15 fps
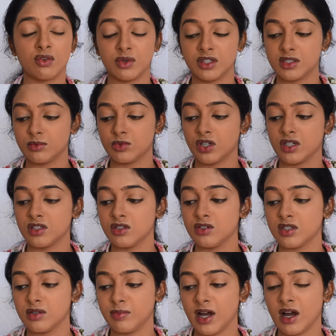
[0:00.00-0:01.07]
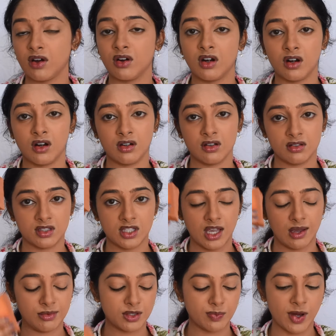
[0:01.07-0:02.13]
in with some translucent powder,
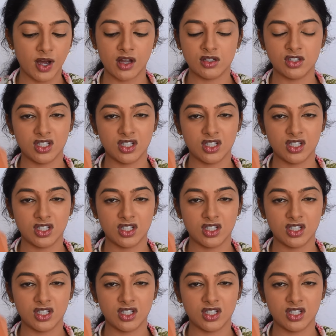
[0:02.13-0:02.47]
same sponge.